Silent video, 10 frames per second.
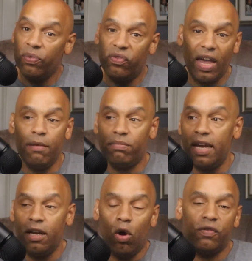Same
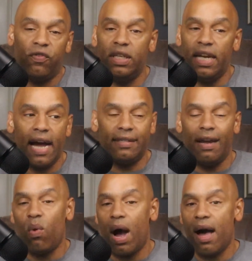thing goes for
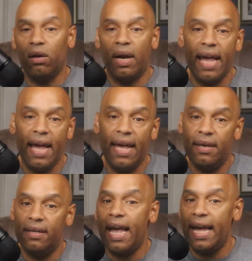Deontay Wilder
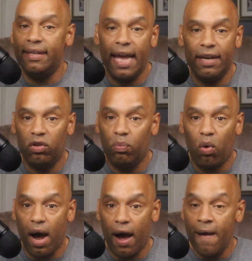and Daniel
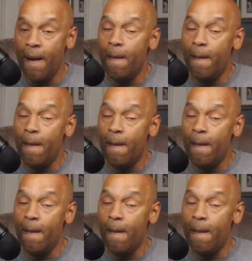Dubois.